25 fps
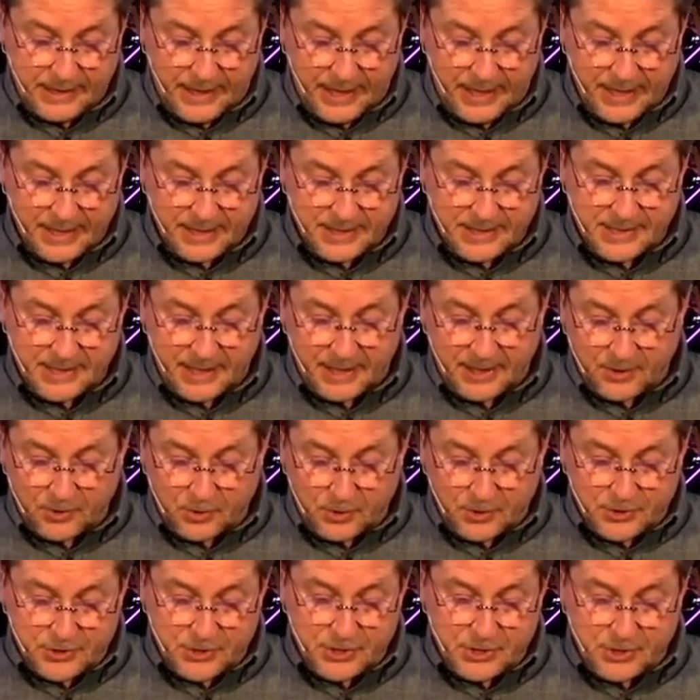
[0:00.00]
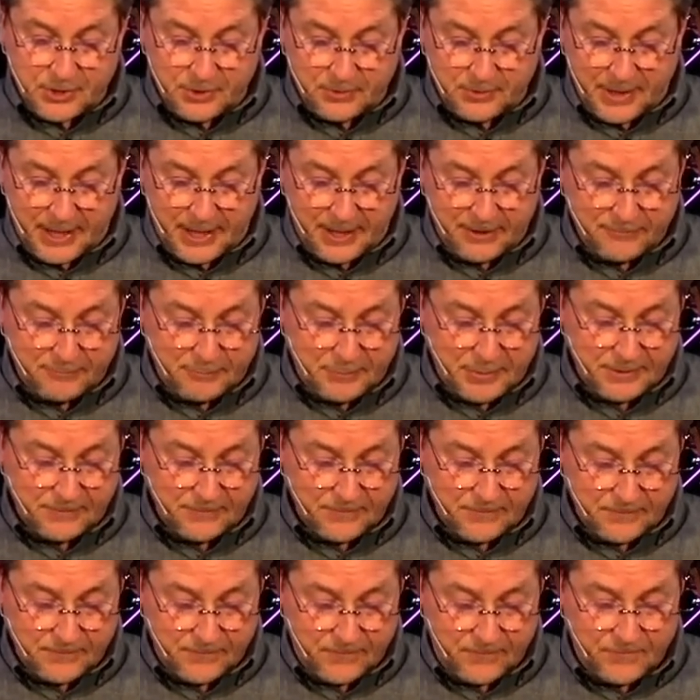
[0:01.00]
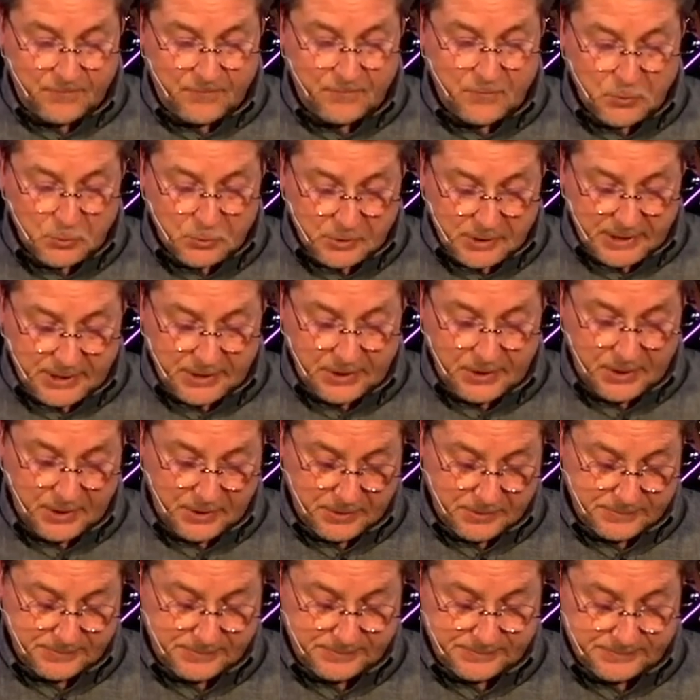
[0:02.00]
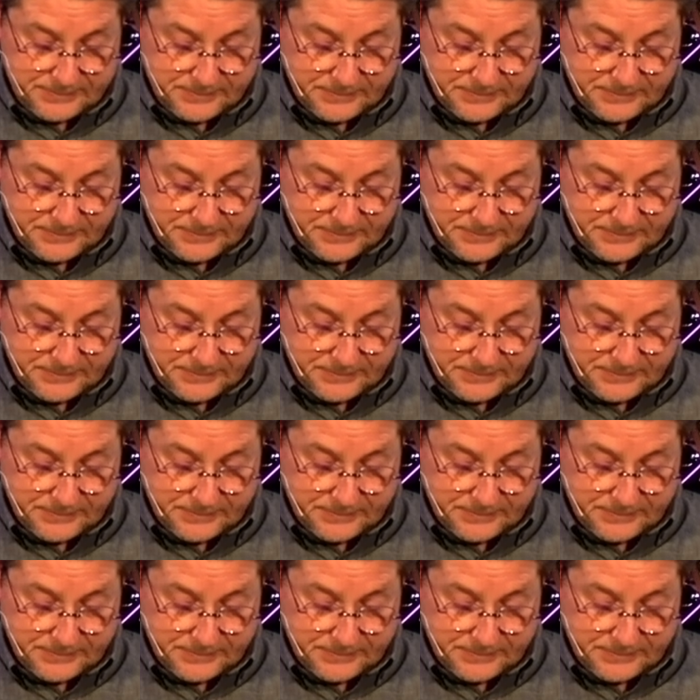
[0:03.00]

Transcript: as I also have been fully known.